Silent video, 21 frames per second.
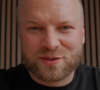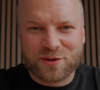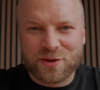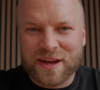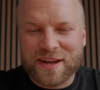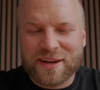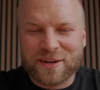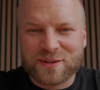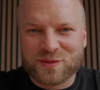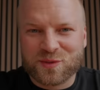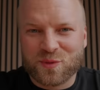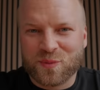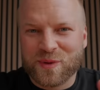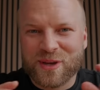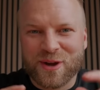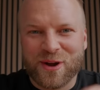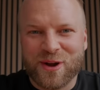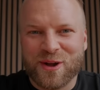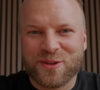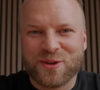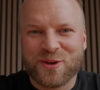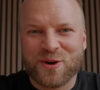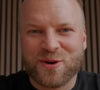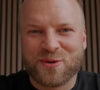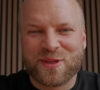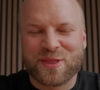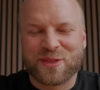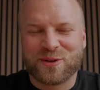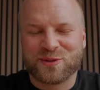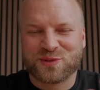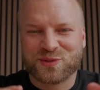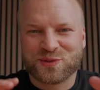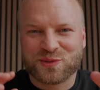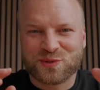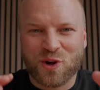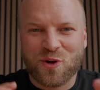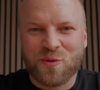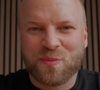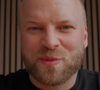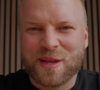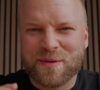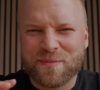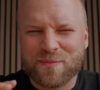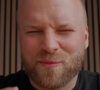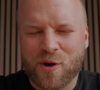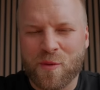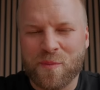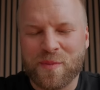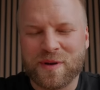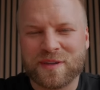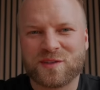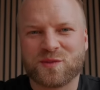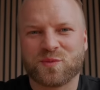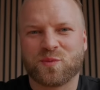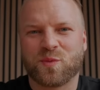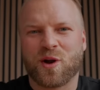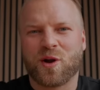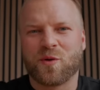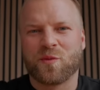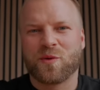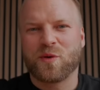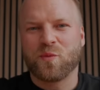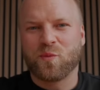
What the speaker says: as creators, we all know that there's so many moments where we